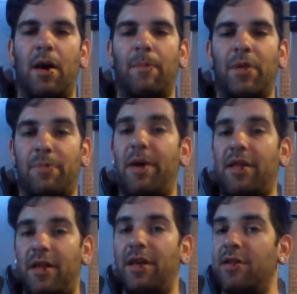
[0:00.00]
This bass
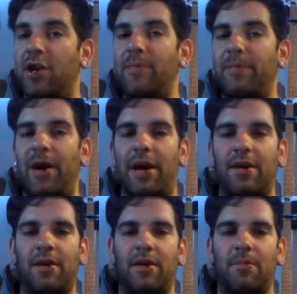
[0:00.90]
is going to be mine.
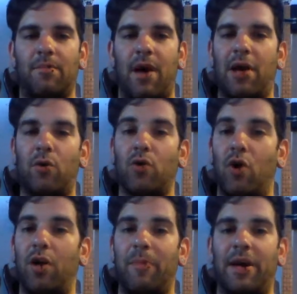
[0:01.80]
I don't
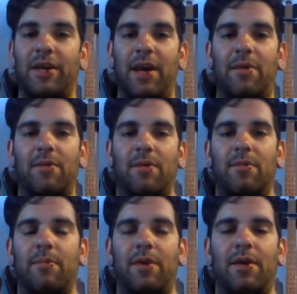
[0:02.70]
call it mine yet
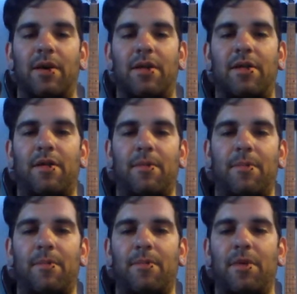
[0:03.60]
because
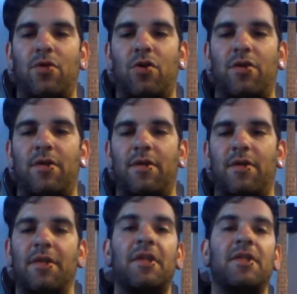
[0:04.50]

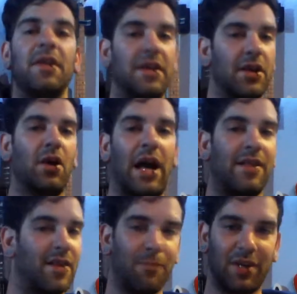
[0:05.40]
the deal has
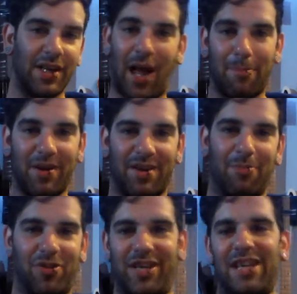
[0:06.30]
simply not been
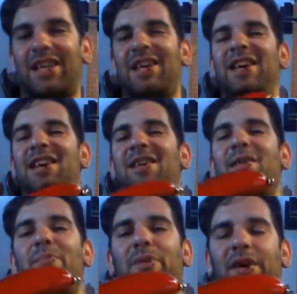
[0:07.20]
completed.
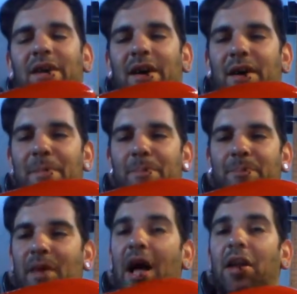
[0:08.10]
But
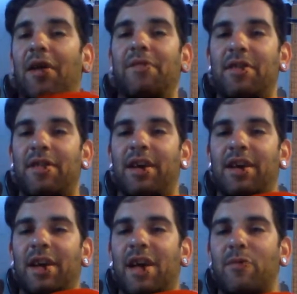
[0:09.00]
I love this thing,
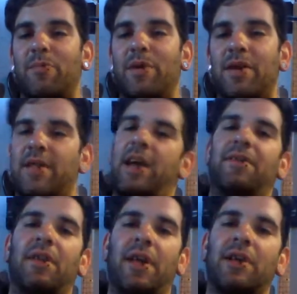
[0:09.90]
and I would be sad to
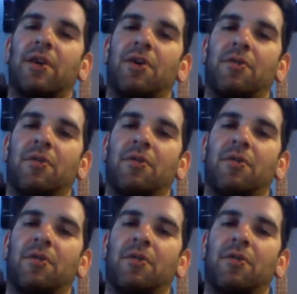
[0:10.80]
let it go.